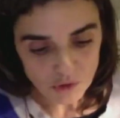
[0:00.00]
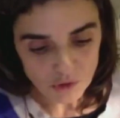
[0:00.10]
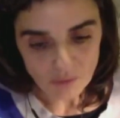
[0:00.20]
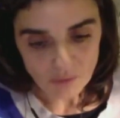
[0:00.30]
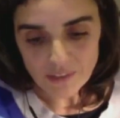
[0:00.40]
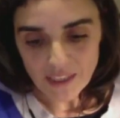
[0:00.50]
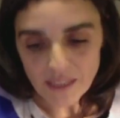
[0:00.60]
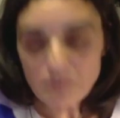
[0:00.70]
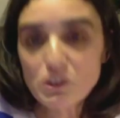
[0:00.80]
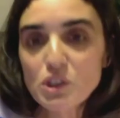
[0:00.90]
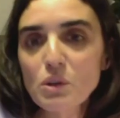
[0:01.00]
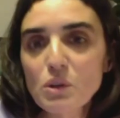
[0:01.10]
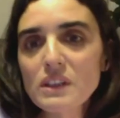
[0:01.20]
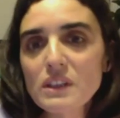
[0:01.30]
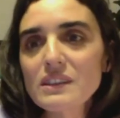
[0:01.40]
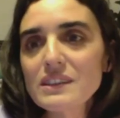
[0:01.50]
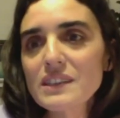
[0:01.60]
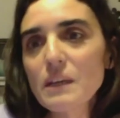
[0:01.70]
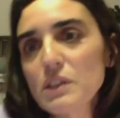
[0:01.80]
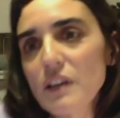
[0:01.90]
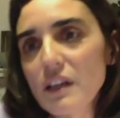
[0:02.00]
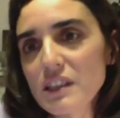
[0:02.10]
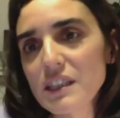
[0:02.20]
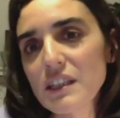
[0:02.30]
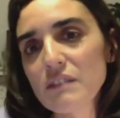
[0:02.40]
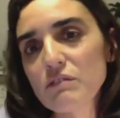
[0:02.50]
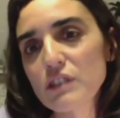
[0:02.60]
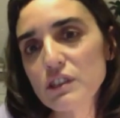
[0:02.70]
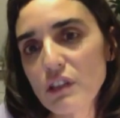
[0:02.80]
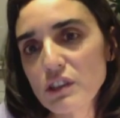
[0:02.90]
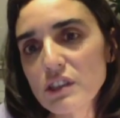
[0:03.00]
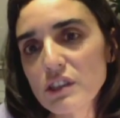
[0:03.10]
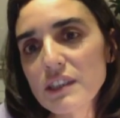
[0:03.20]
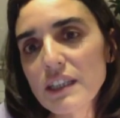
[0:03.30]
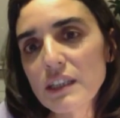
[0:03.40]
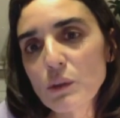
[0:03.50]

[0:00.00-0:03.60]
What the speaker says: to sometimes go and sabotage the infrastructures that